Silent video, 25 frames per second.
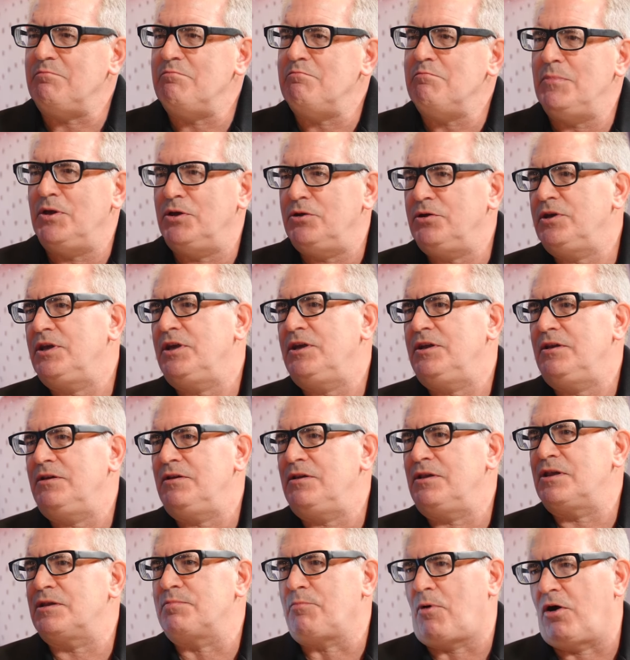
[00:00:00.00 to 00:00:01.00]
million
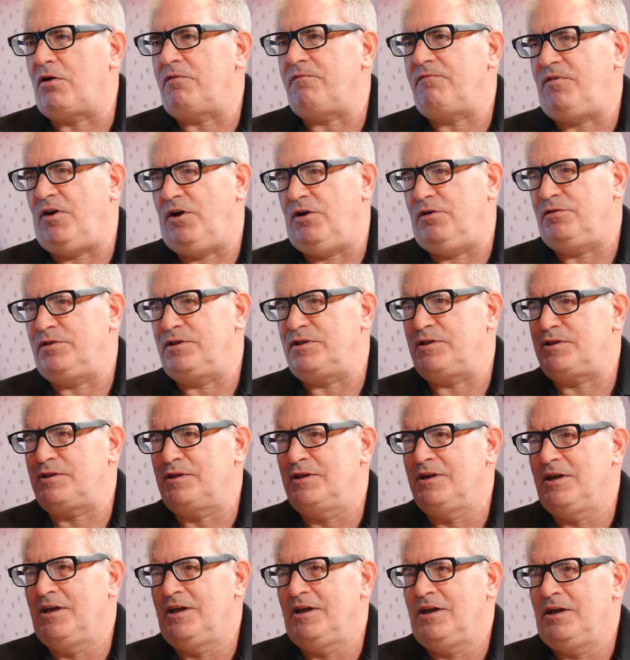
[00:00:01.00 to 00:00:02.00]
smartphones
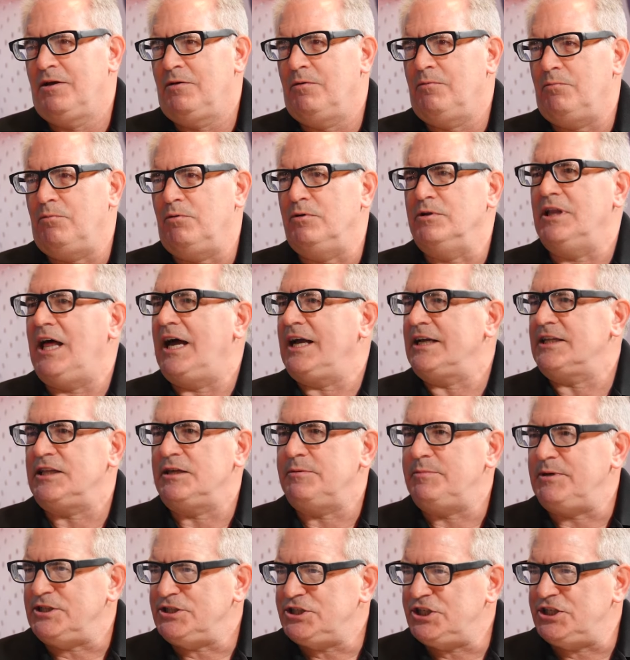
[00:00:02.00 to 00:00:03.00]
will likely
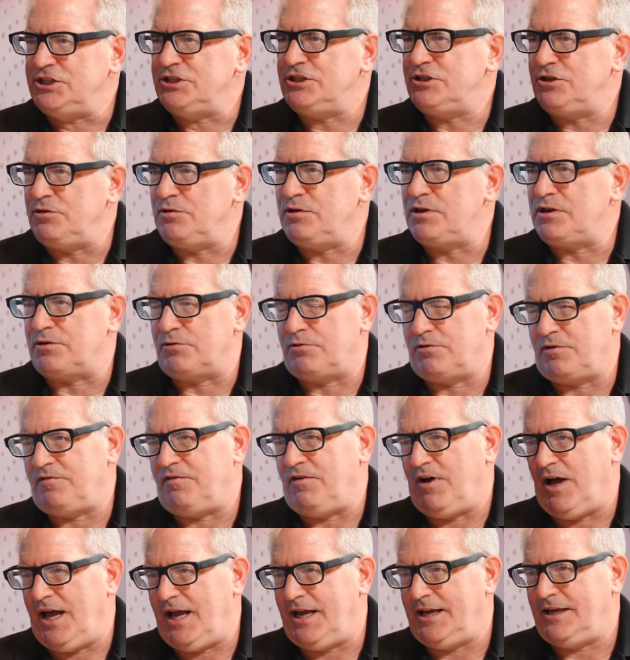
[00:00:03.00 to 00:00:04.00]
be Qi 2
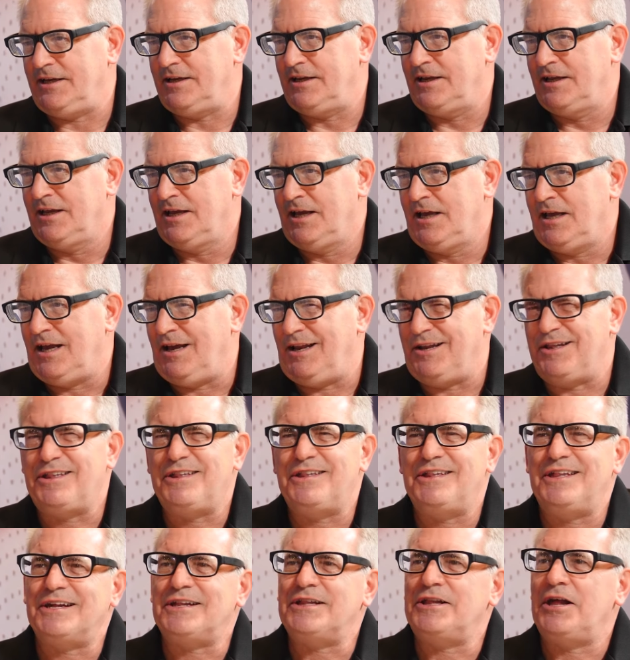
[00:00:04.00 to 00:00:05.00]
certified, and
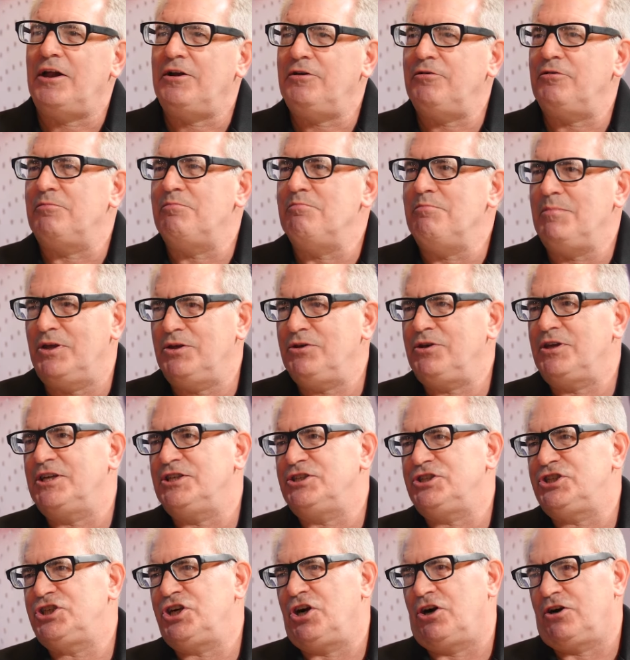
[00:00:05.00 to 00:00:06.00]
600
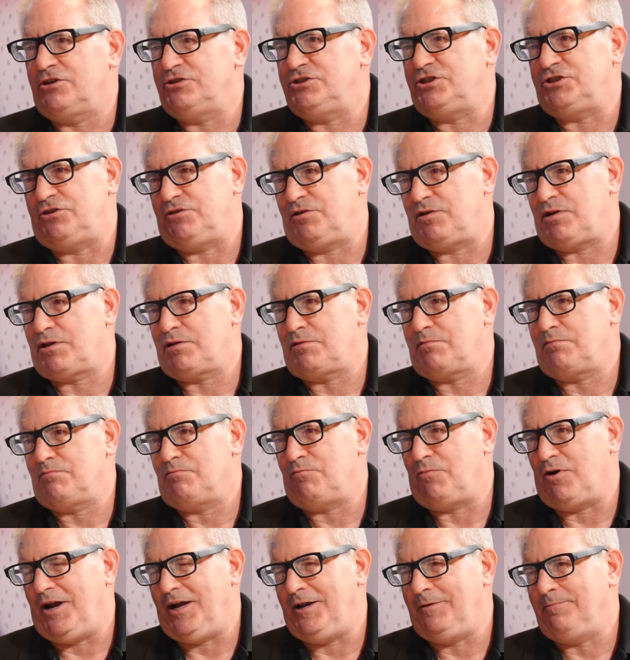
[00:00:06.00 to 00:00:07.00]
million chargers,
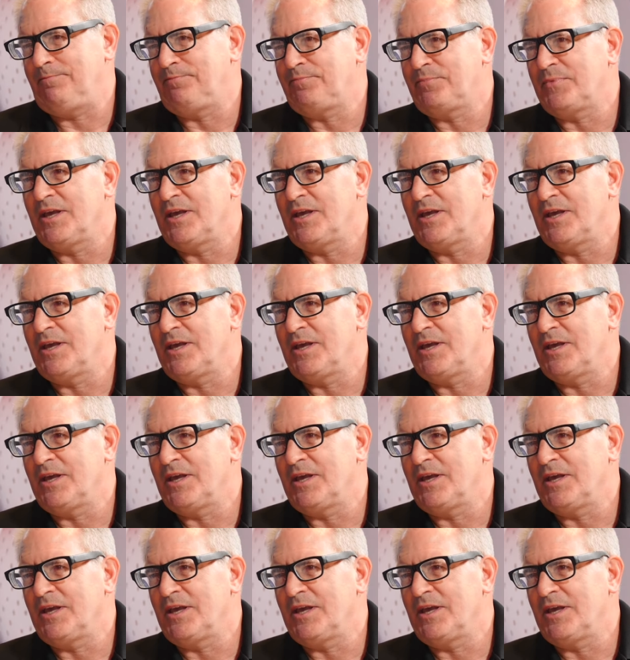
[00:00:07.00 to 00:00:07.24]
right?